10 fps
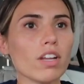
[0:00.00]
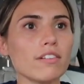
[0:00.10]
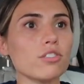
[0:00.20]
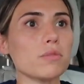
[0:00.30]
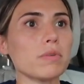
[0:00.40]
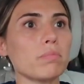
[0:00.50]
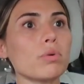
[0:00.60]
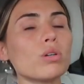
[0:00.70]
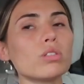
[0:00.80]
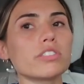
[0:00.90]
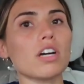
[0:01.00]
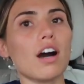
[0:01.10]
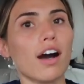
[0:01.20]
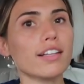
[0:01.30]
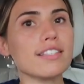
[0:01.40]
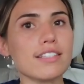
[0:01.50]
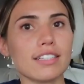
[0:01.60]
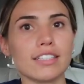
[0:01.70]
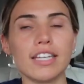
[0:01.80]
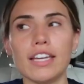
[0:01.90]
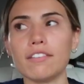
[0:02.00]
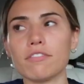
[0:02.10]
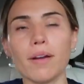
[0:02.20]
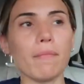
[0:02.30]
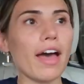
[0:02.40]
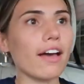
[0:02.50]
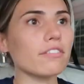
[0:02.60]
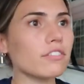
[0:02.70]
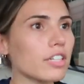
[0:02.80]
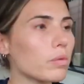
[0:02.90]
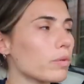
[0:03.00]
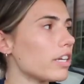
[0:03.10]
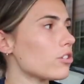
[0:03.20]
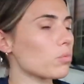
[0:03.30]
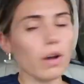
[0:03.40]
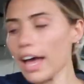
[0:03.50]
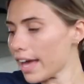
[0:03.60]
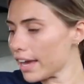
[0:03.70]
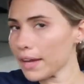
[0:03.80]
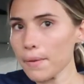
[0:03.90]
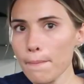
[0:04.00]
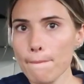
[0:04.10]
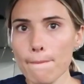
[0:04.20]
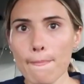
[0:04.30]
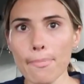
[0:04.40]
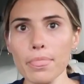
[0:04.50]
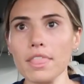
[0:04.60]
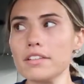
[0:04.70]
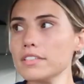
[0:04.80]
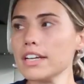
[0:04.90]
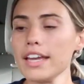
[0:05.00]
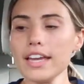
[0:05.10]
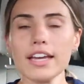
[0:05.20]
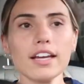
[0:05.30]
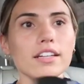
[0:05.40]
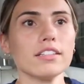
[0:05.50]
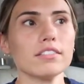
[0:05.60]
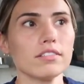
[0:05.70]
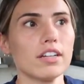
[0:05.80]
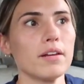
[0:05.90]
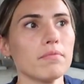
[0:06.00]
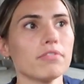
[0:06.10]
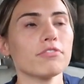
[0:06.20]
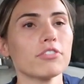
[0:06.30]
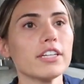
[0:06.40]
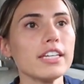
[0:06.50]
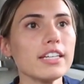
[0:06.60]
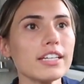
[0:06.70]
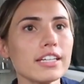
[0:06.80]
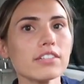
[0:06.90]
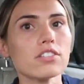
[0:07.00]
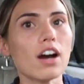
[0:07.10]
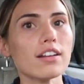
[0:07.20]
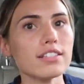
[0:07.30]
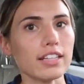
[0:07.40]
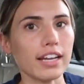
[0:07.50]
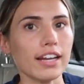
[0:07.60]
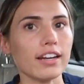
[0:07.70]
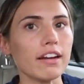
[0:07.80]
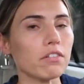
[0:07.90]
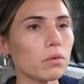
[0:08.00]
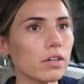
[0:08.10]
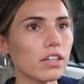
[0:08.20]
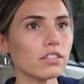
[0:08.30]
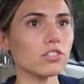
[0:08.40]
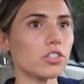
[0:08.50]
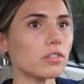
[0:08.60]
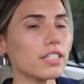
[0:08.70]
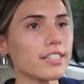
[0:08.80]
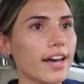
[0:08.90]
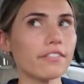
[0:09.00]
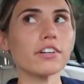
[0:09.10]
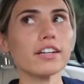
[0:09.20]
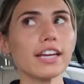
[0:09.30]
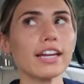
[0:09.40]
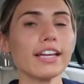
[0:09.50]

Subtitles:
I've just been pulled constantly from every which way, and I'm freaking exhausted. Like, I never want to do this ever again.